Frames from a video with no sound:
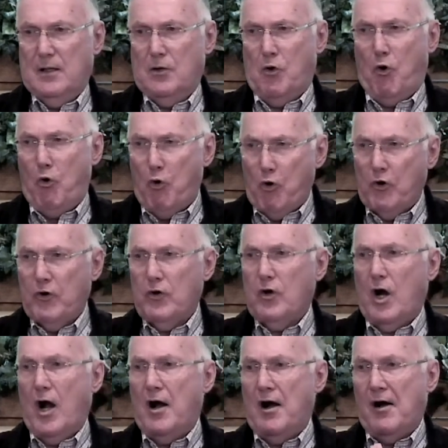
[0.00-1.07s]
uh,
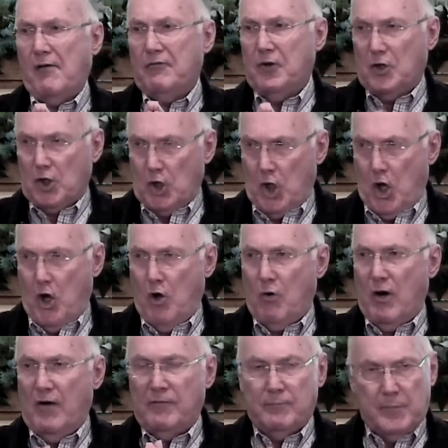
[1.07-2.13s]
order of the
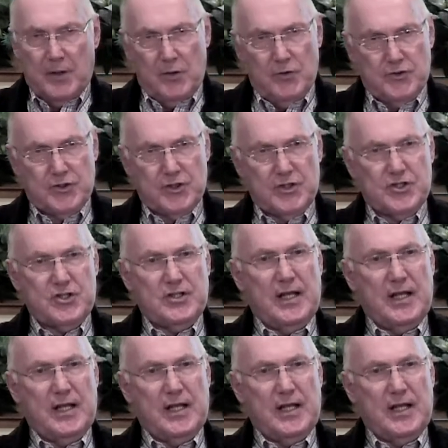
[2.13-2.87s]
law of Moses